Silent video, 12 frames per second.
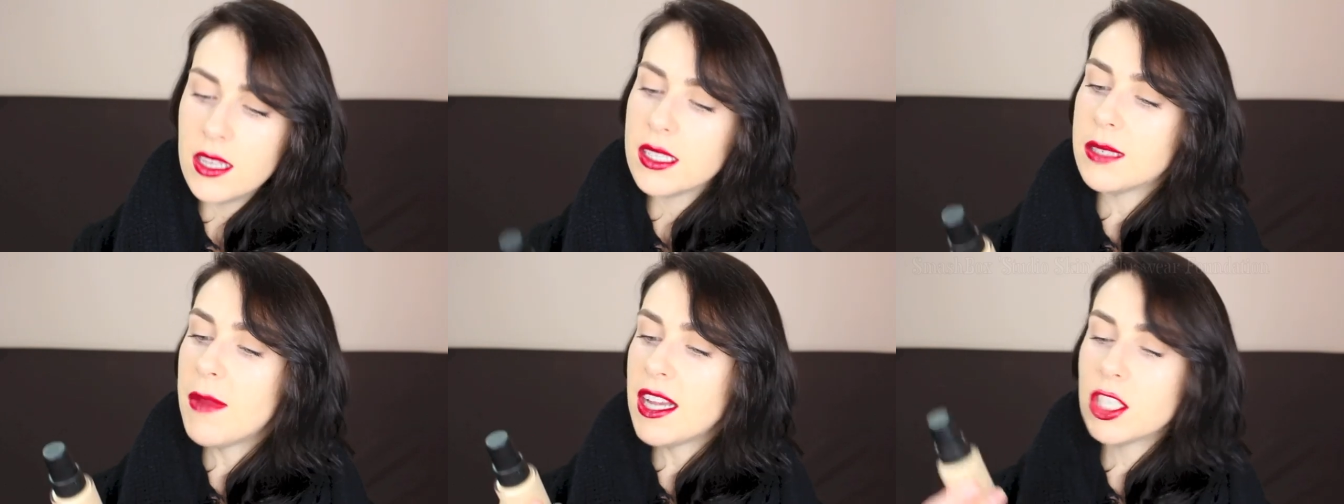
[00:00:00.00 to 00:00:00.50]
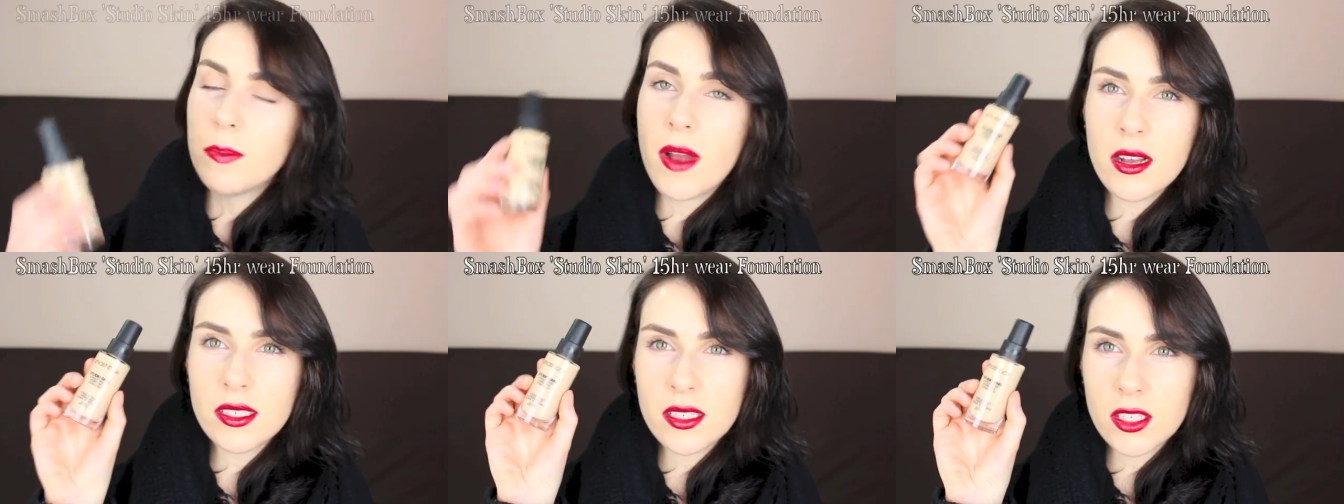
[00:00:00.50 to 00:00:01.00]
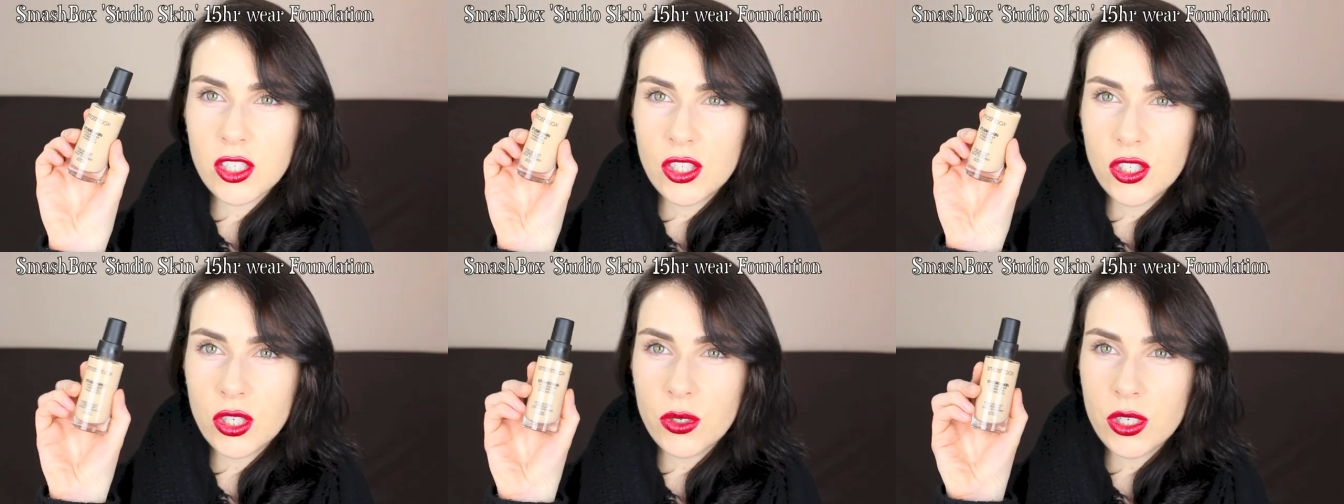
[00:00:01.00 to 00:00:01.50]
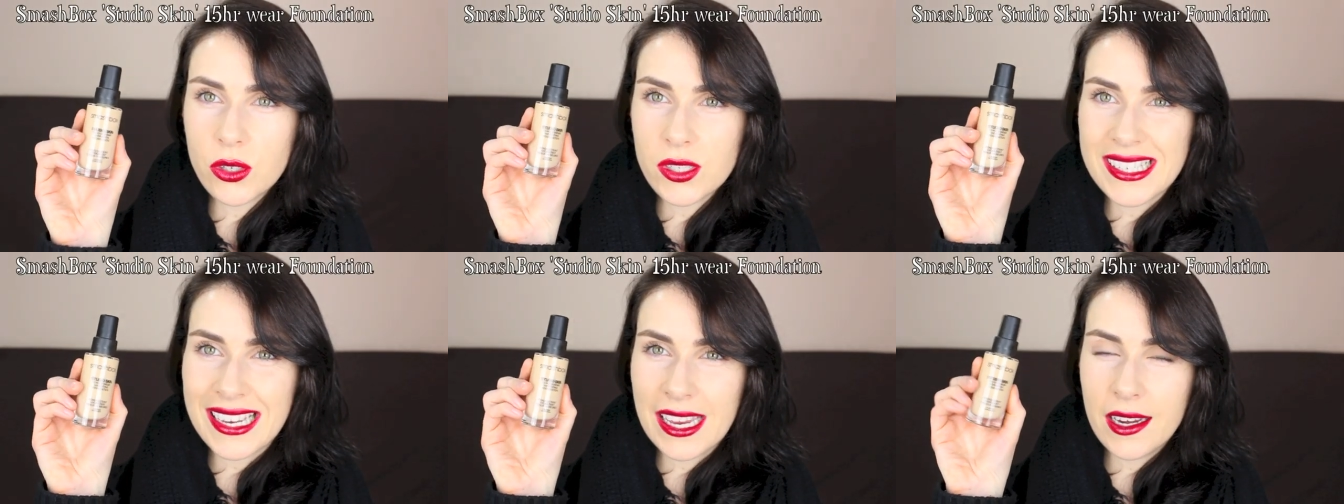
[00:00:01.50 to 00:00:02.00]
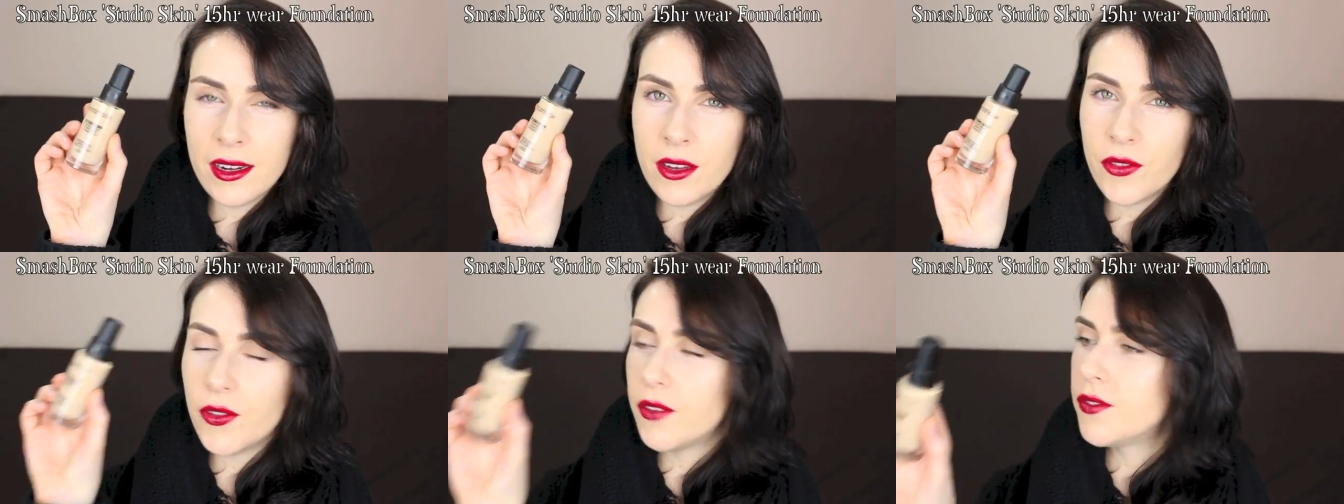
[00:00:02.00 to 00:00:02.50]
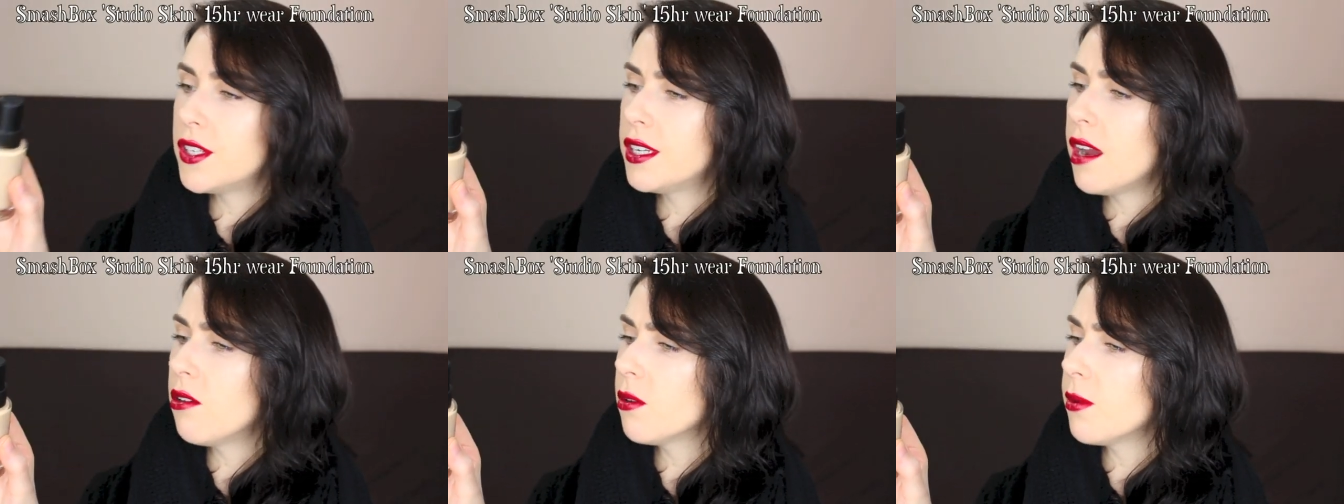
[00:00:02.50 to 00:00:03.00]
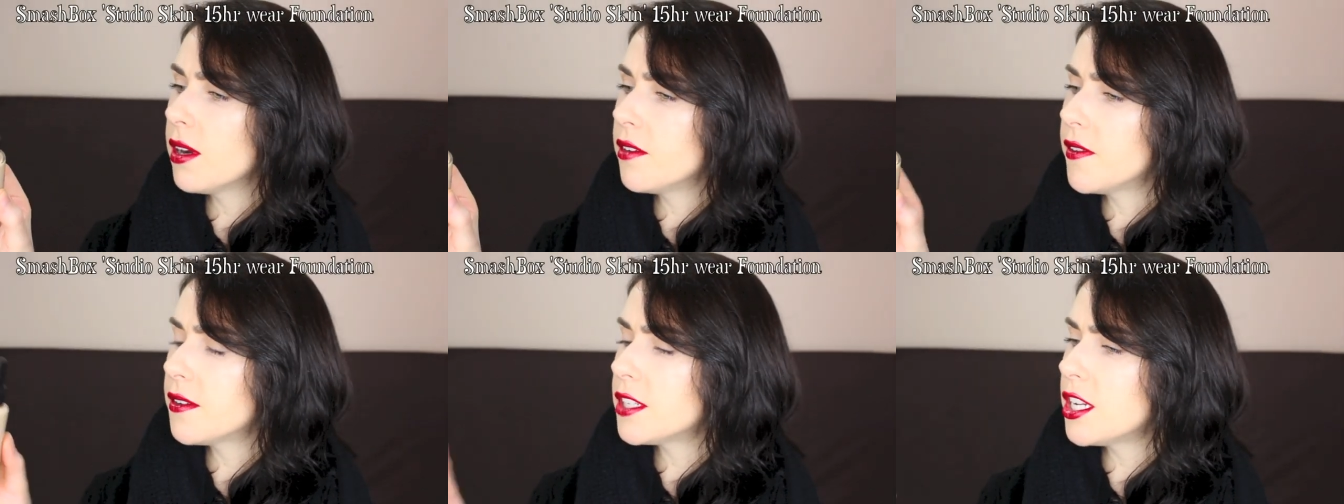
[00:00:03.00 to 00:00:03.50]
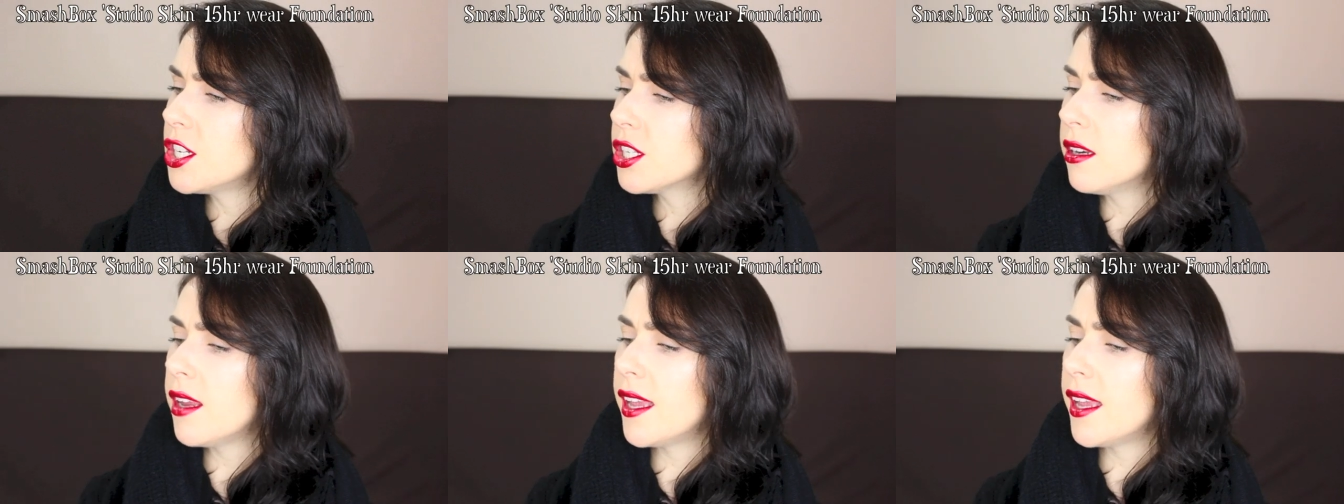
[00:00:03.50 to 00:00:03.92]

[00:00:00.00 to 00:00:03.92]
SmashBox Studio Skin 15-hour wear foundation.